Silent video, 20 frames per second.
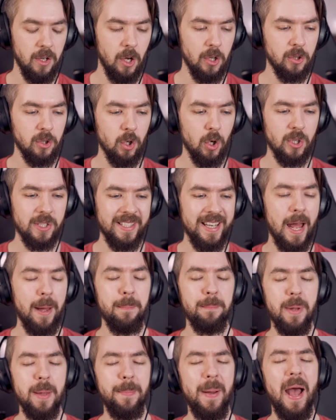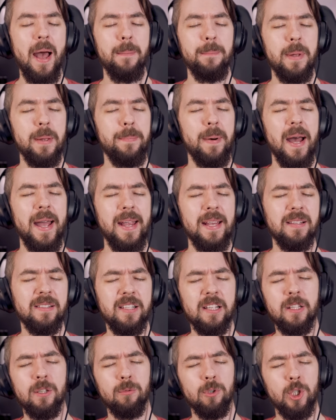Not those namby-pamby boys
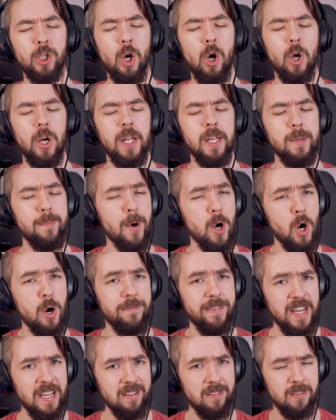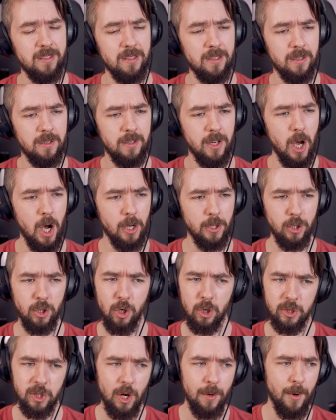that they were showing in the movies. No, there's
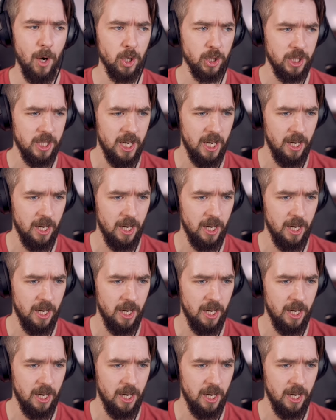no slow motion